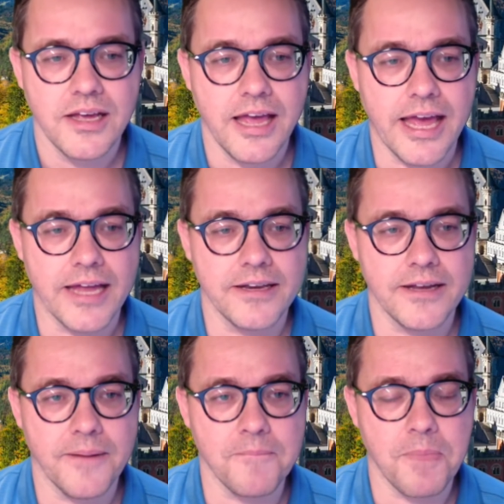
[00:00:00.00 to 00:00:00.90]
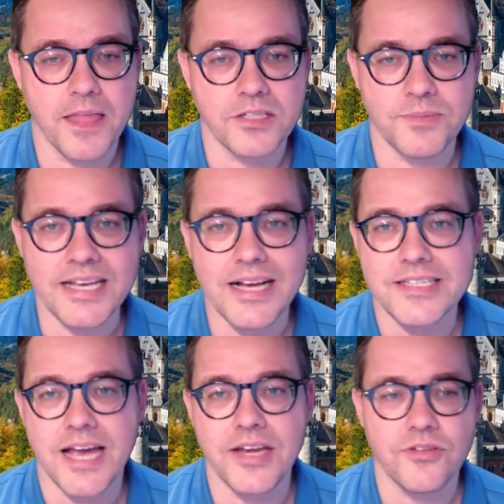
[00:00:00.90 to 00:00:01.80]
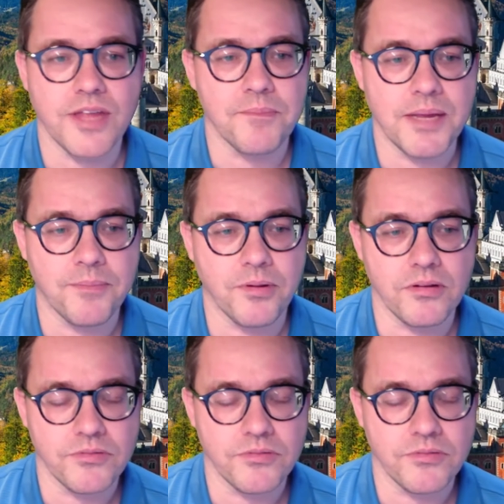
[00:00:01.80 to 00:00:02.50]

And um, it's because I knew that people,